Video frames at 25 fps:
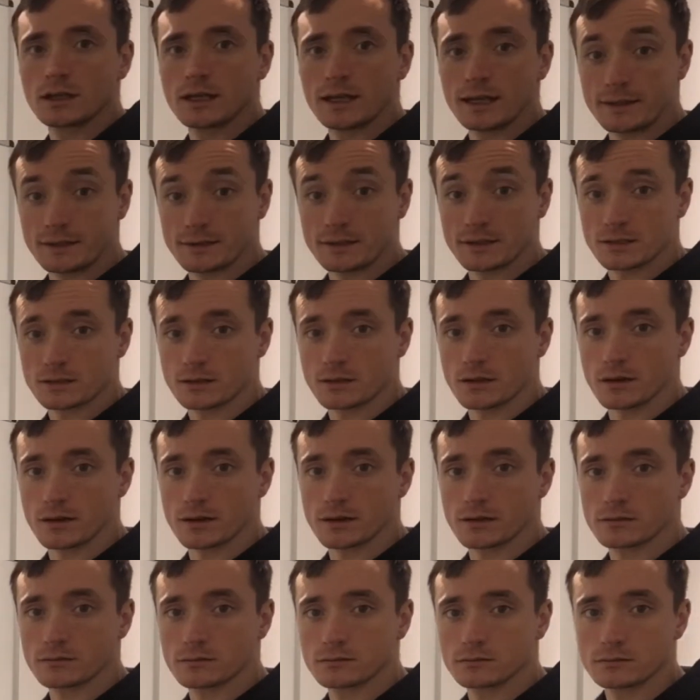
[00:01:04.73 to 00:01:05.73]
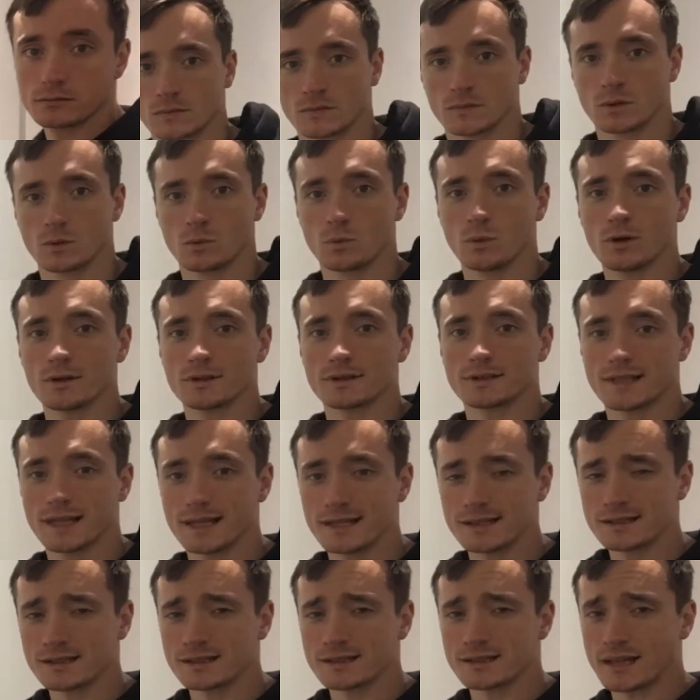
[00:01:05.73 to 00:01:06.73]
in this diet. What
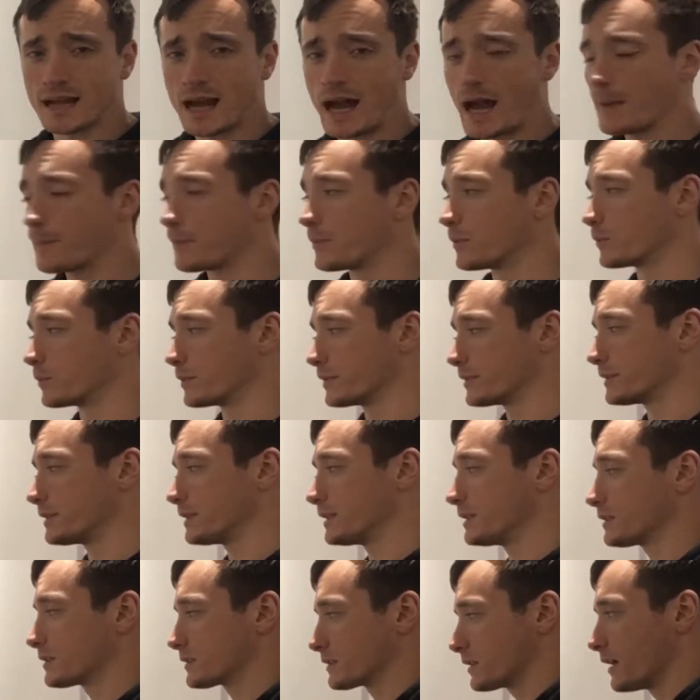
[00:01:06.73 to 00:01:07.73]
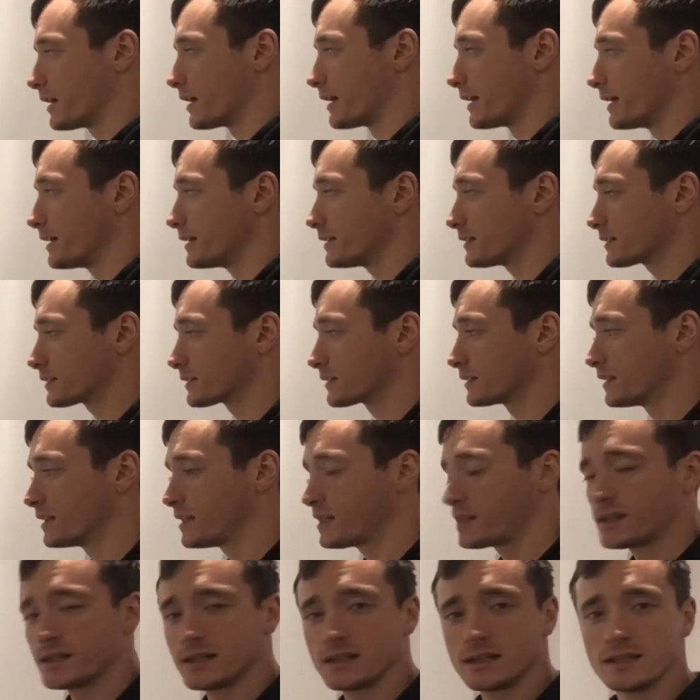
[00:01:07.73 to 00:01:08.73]
tends to happen with these diets
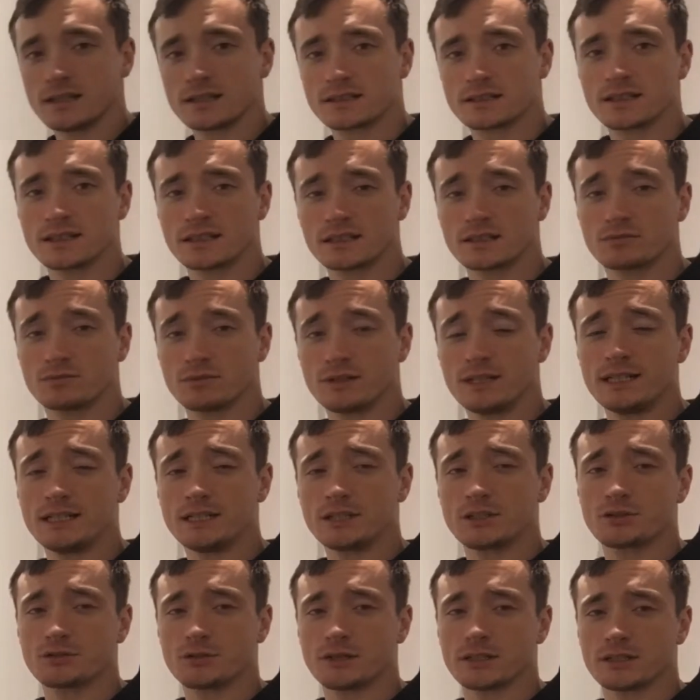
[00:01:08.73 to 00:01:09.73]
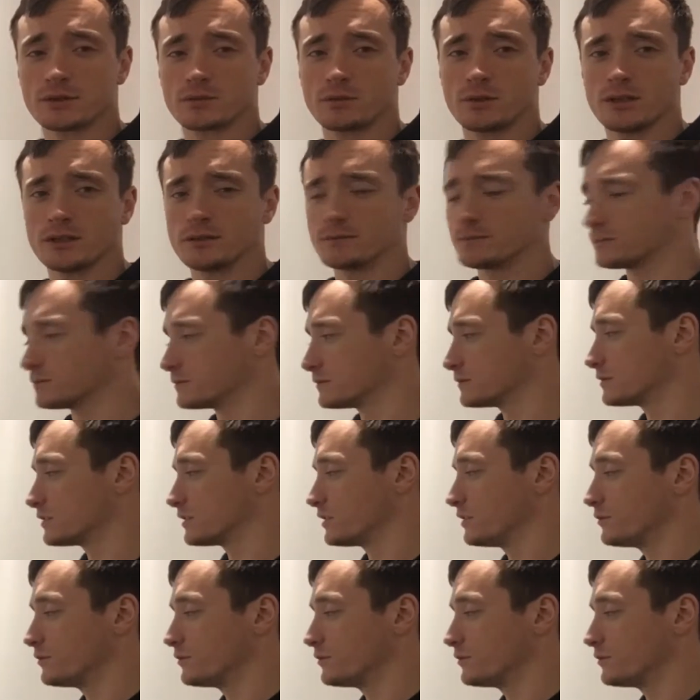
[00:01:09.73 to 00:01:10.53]
is this really strict one,